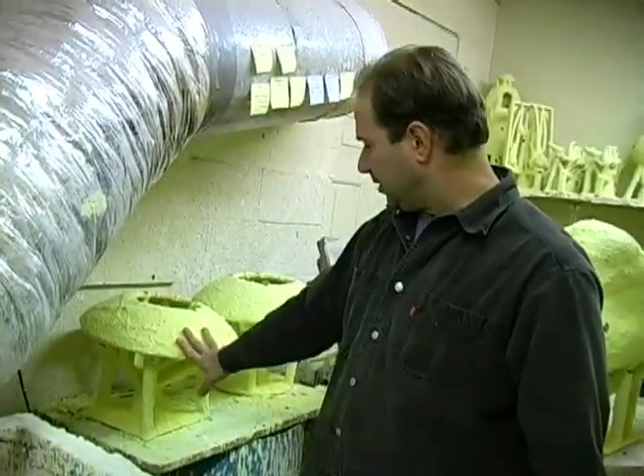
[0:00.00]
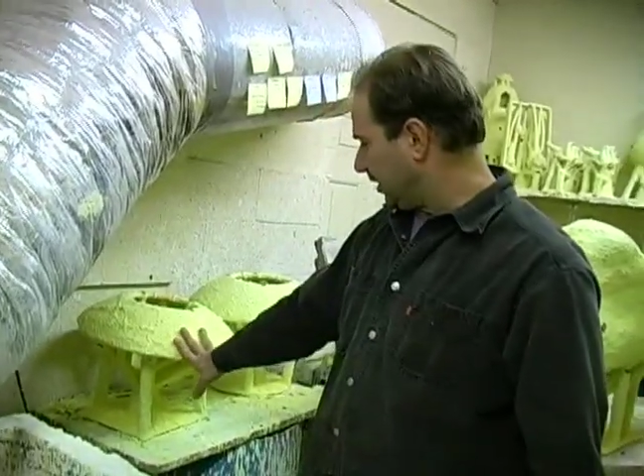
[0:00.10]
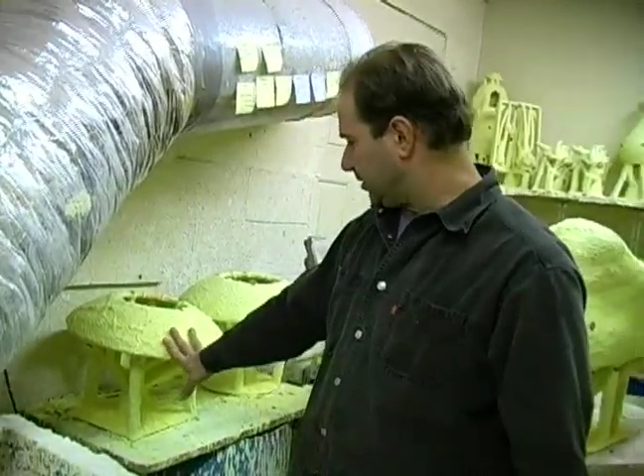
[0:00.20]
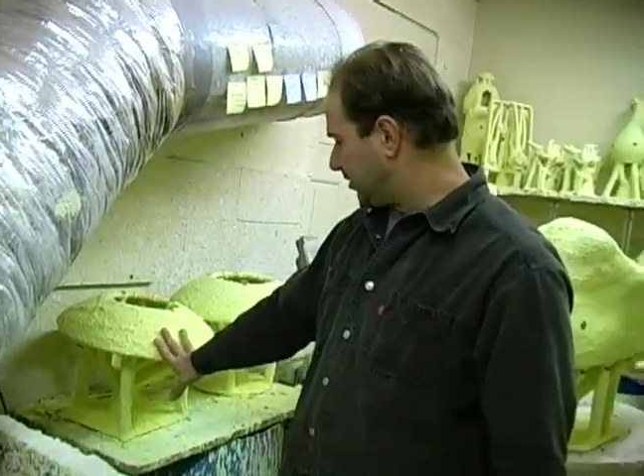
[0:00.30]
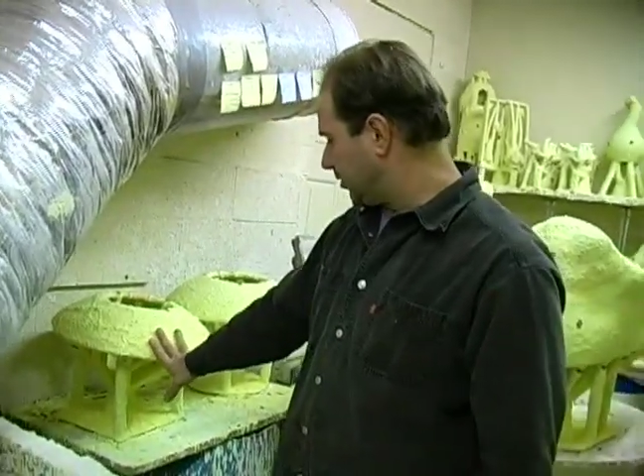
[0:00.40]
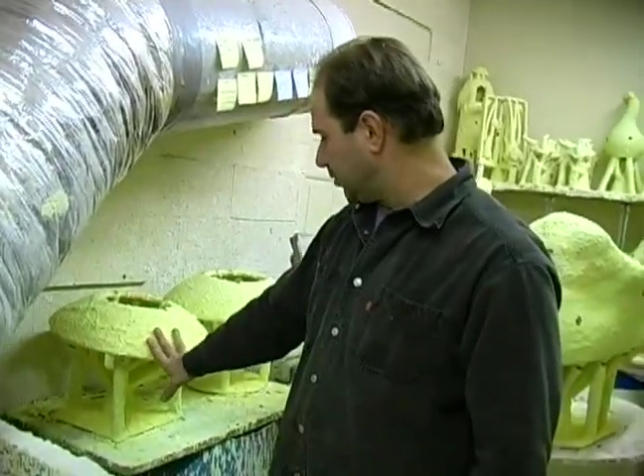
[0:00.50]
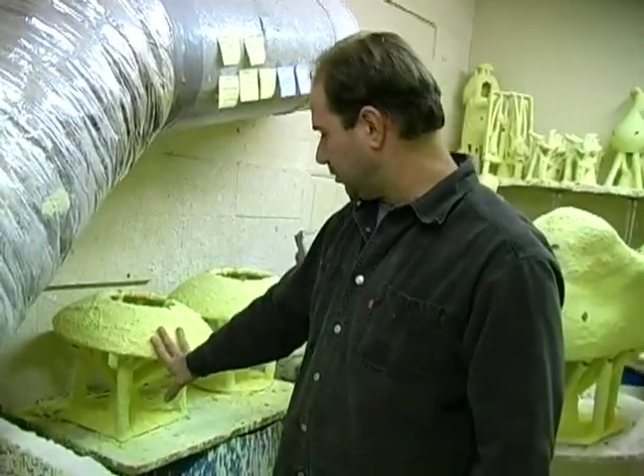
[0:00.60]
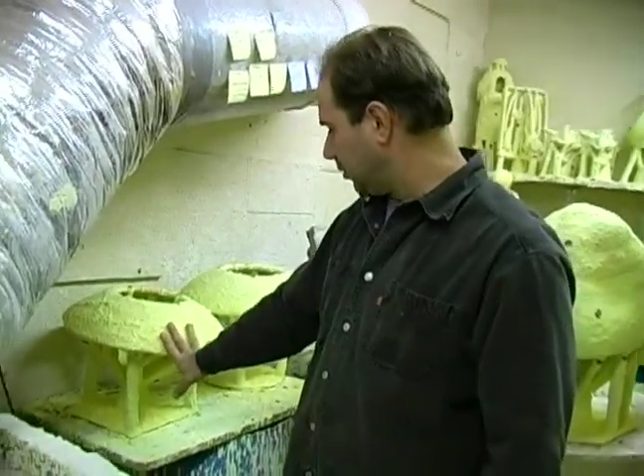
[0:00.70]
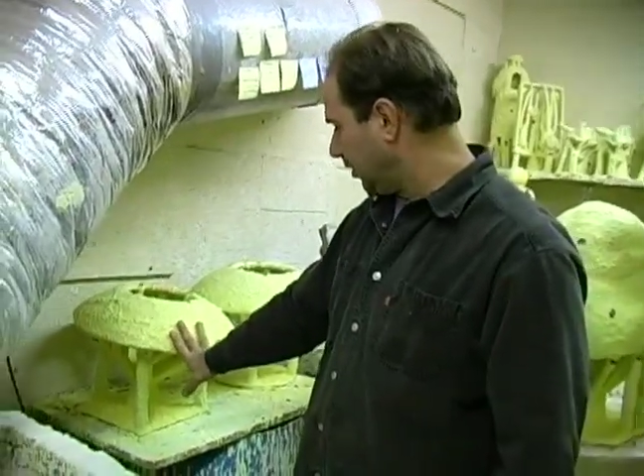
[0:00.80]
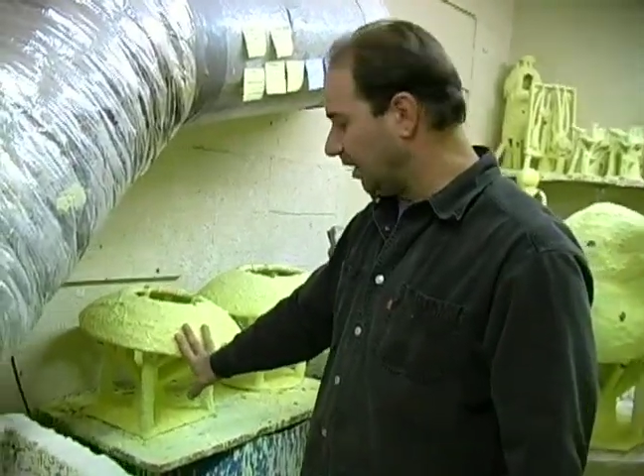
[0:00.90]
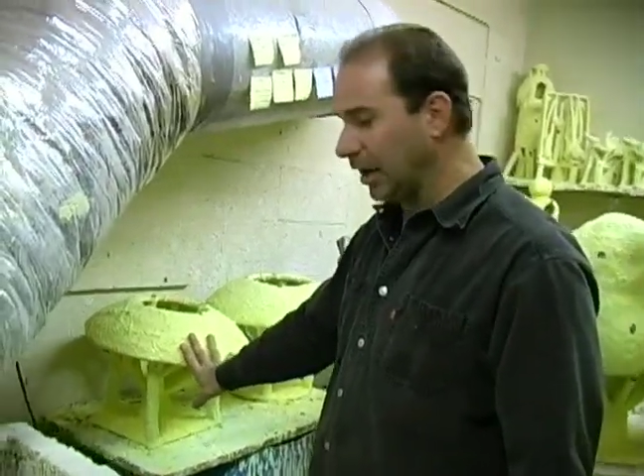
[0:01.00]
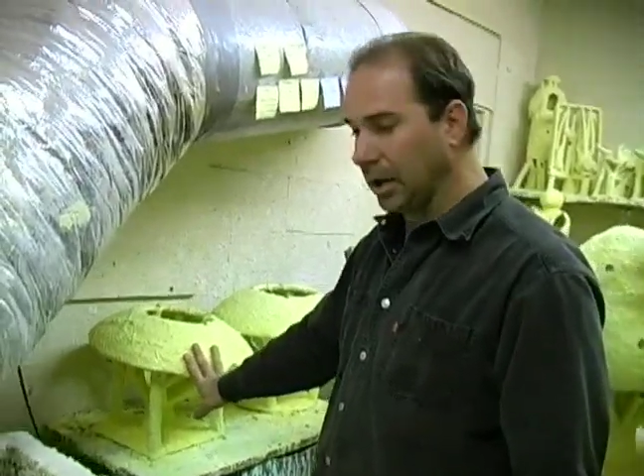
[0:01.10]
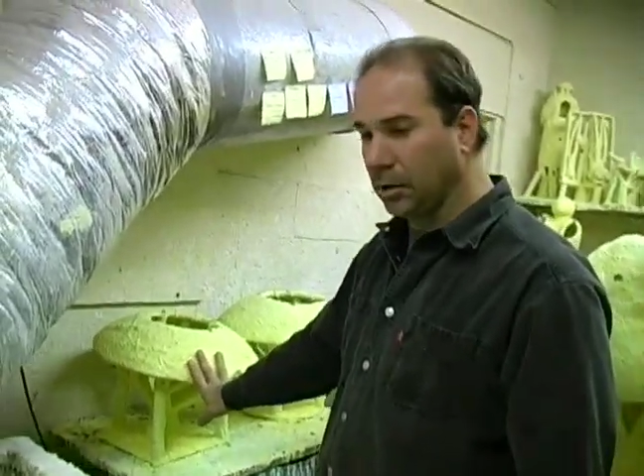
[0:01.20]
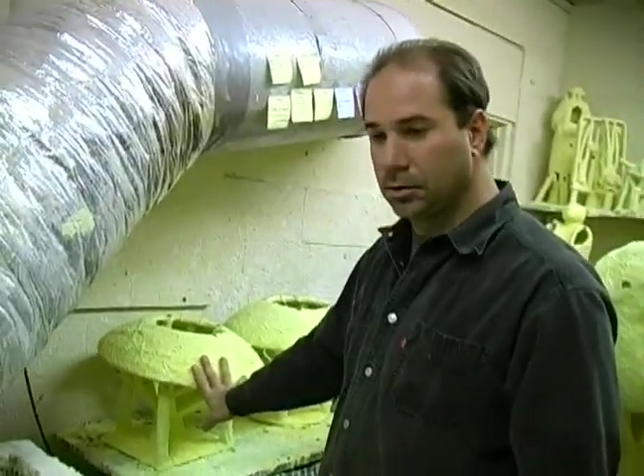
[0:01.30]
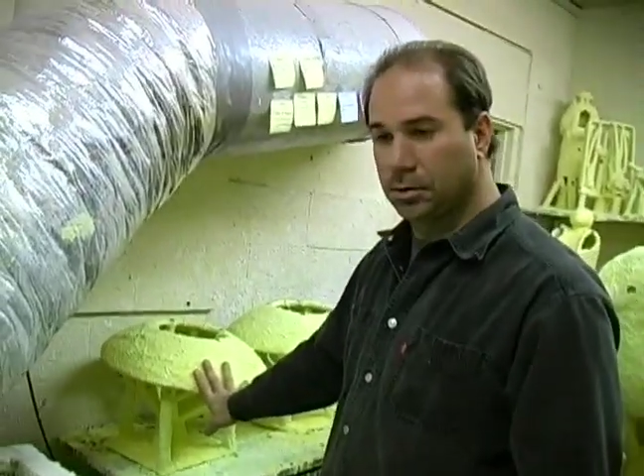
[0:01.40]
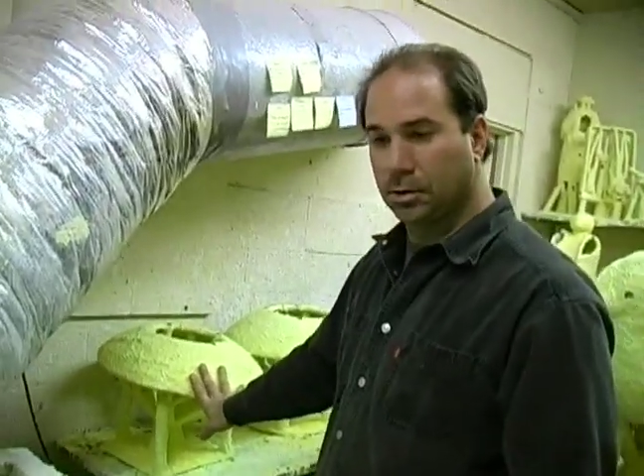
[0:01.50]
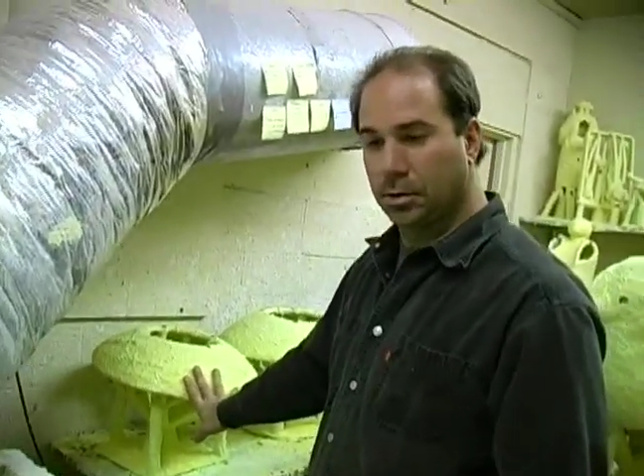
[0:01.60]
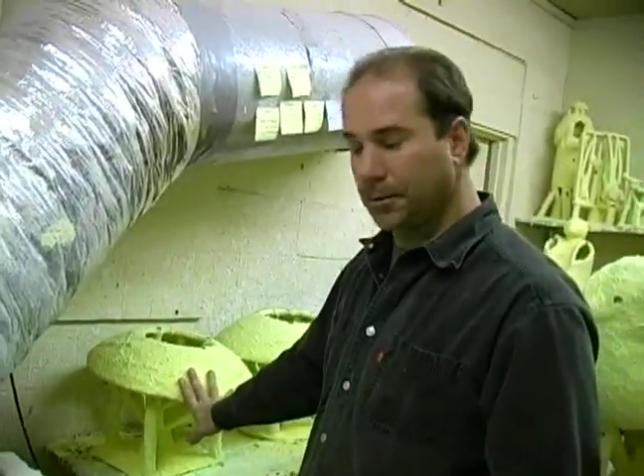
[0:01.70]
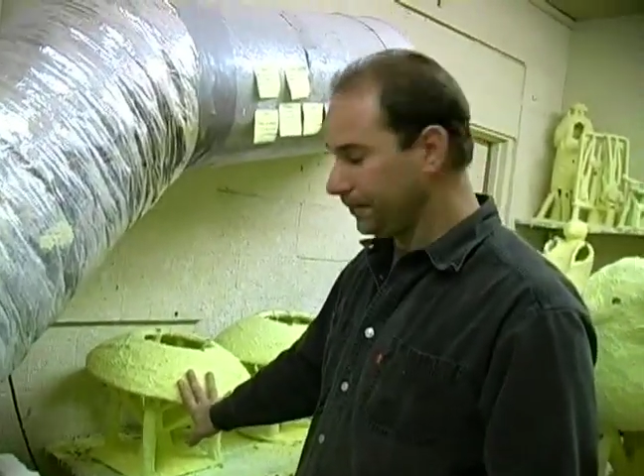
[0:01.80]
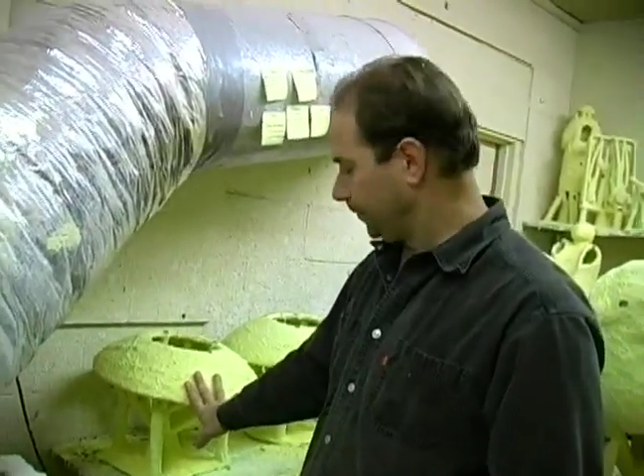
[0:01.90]
that's yellow.
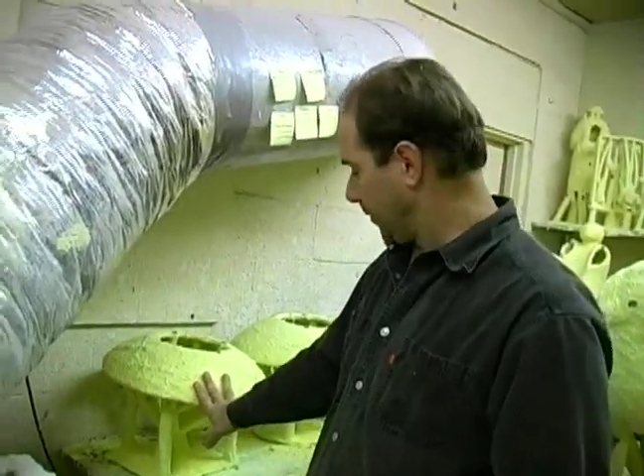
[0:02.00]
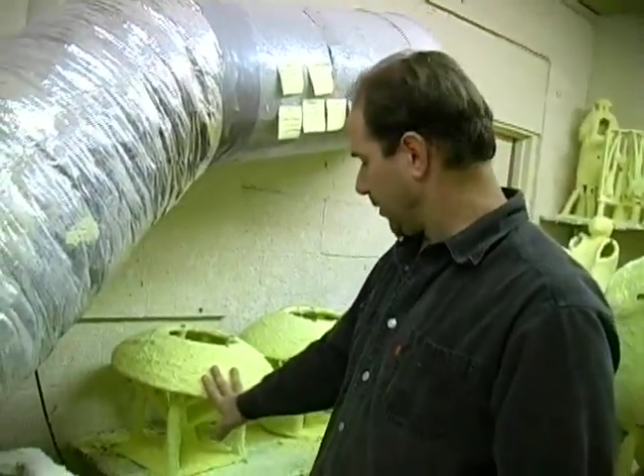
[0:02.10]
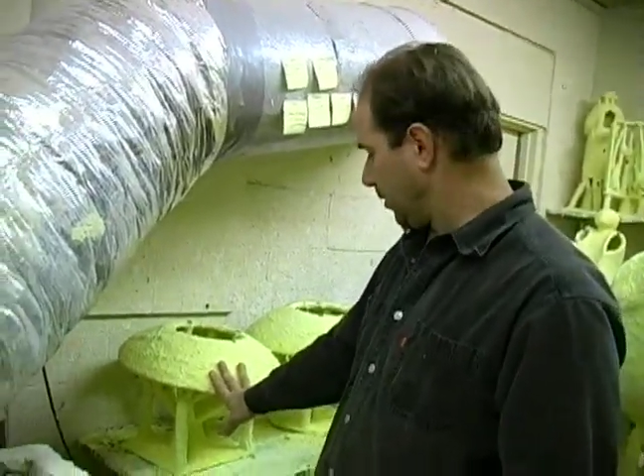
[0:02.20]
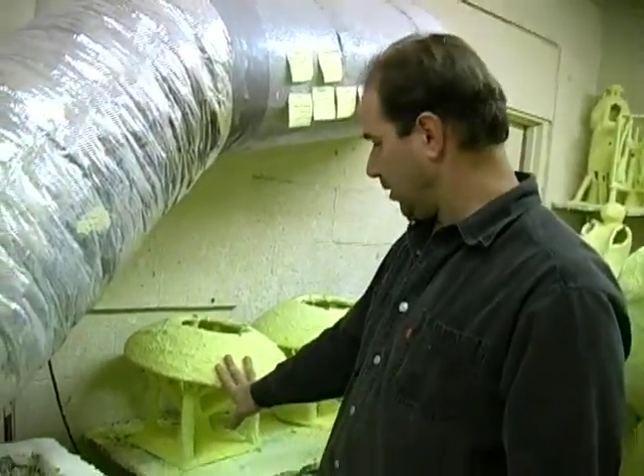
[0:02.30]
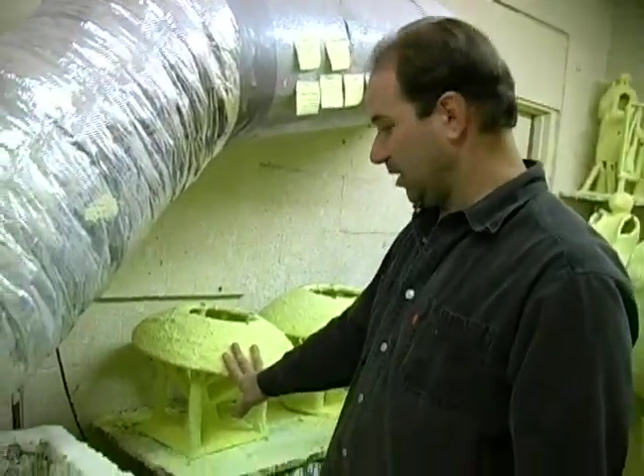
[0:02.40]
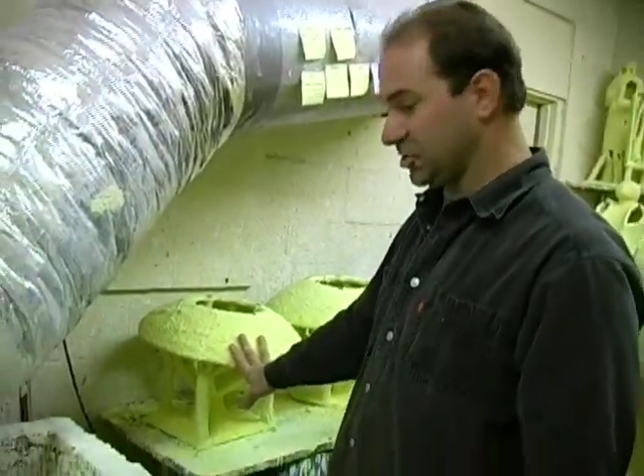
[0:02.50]
It